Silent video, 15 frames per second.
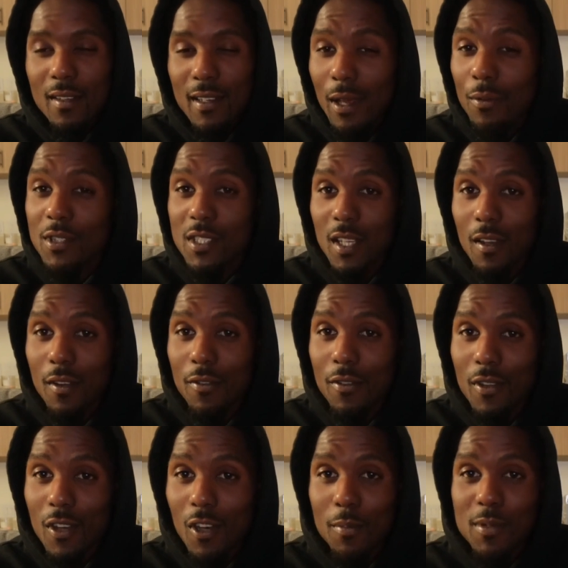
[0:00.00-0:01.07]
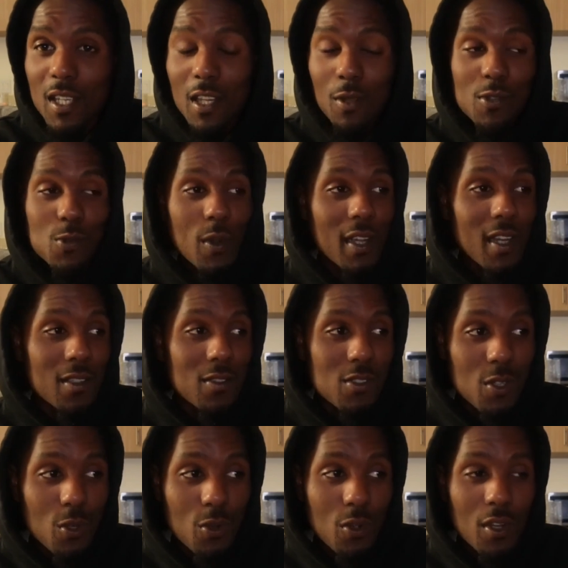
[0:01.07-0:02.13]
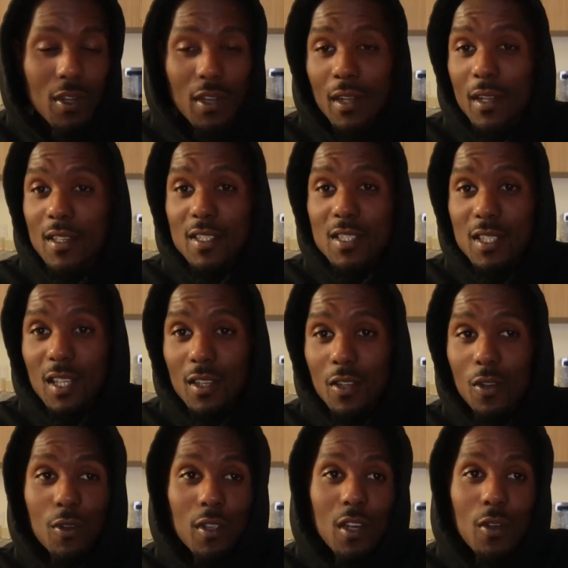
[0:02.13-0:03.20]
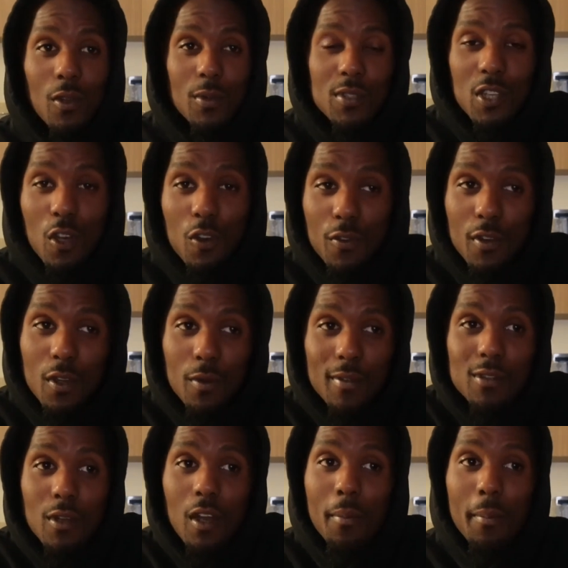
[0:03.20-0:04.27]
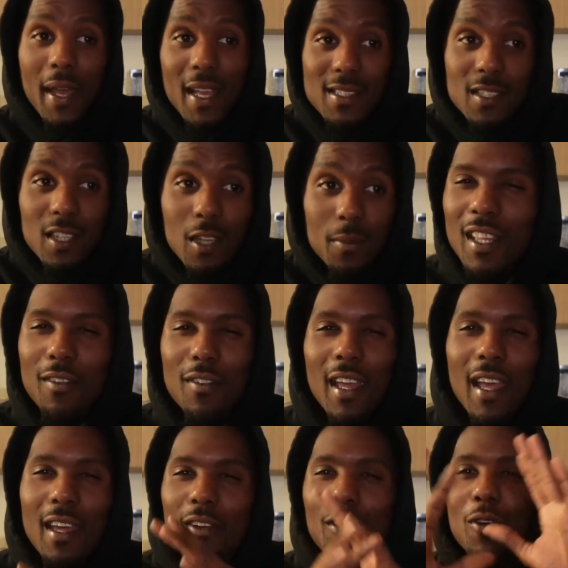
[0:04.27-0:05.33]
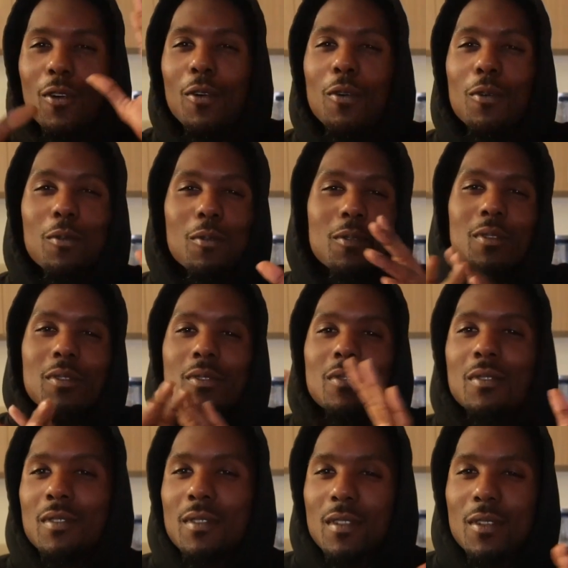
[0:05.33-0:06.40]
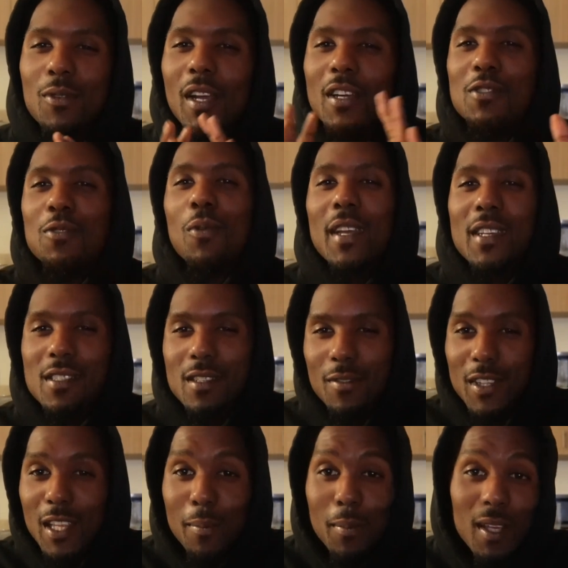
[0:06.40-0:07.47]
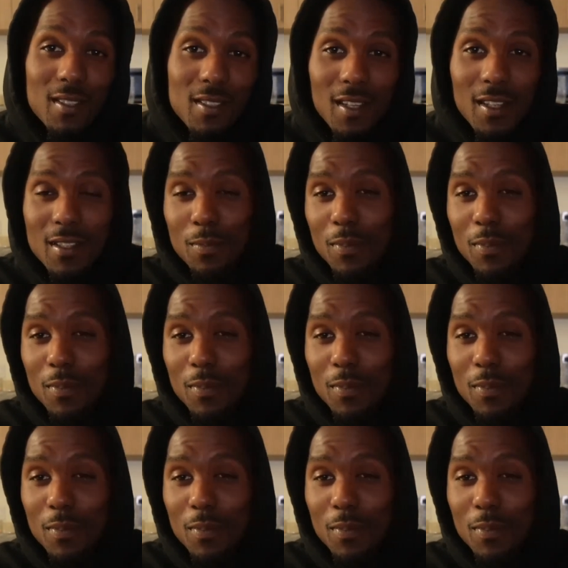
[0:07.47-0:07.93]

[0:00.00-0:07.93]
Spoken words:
That was tough, you know what I'm saying? He was working at the store, still, you know, it was COVID, it was all messed up. They even had a whole graduation, if that makes sense.